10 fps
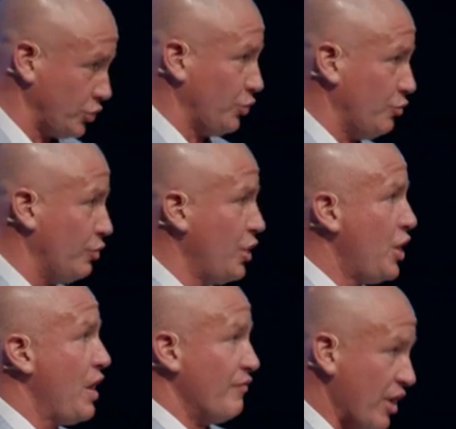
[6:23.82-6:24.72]
two.
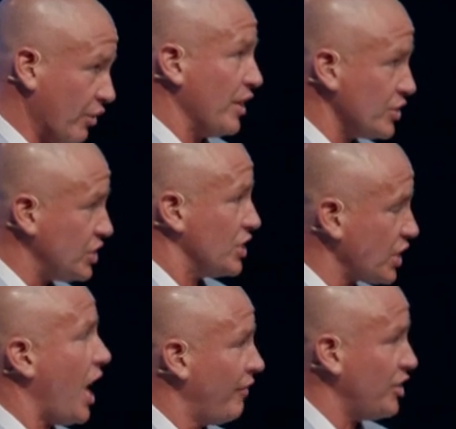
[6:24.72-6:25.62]
There is this
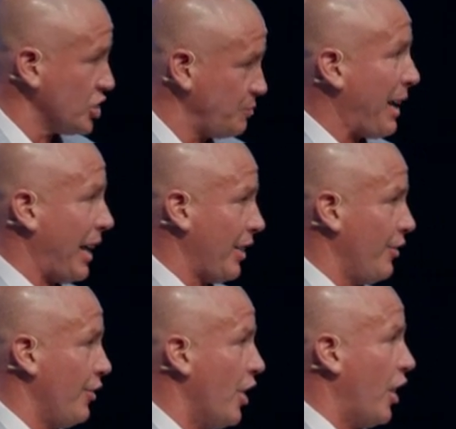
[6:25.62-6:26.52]
obvious
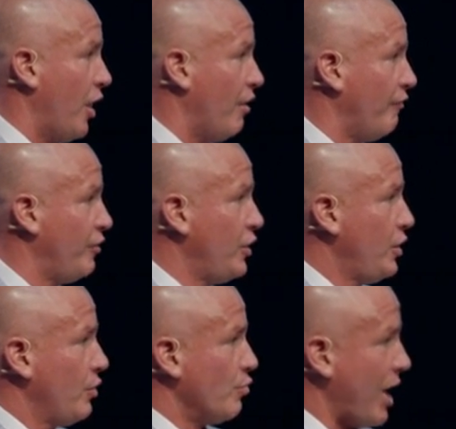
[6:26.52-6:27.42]
pattern of
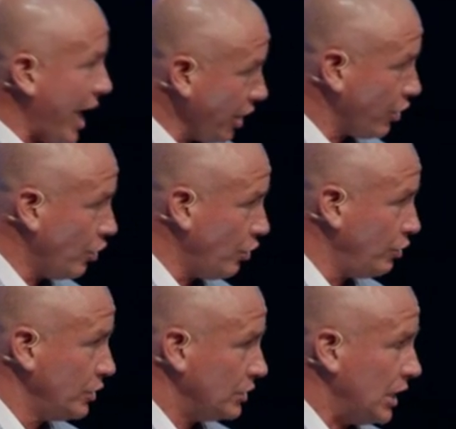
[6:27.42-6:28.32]
radical.
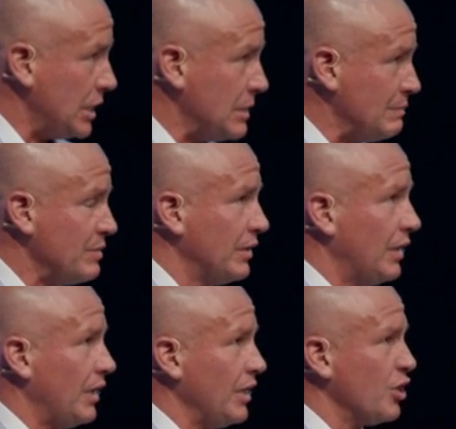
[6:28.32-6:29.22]
Um,
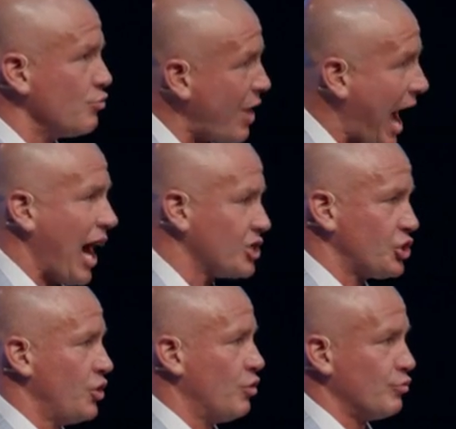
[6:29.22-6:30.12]
uh,
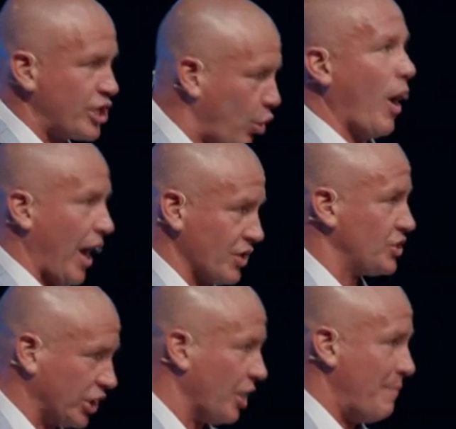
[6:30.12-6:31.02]
irrational request,
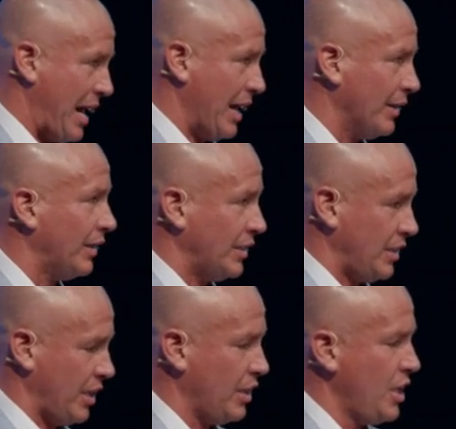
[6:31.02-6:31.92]
a command, and
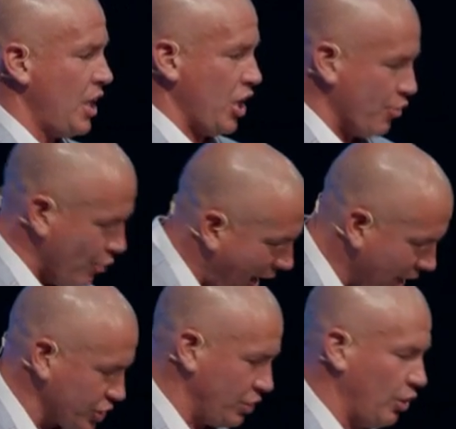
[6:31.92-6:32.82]
then
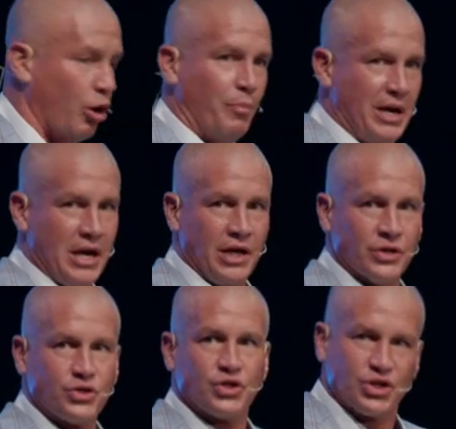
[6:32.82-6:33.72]
irrational
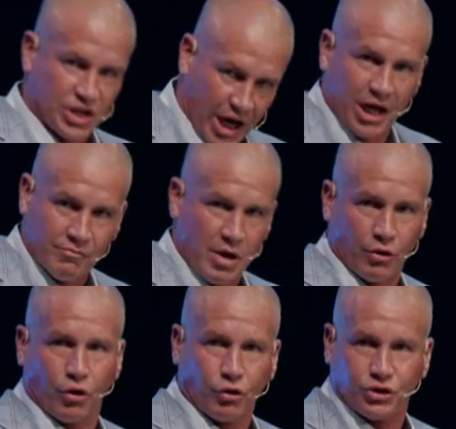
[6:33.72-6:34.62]
obedience, setting
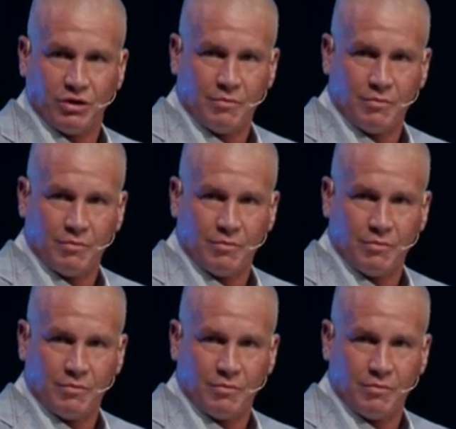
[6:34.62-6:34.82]
miracles in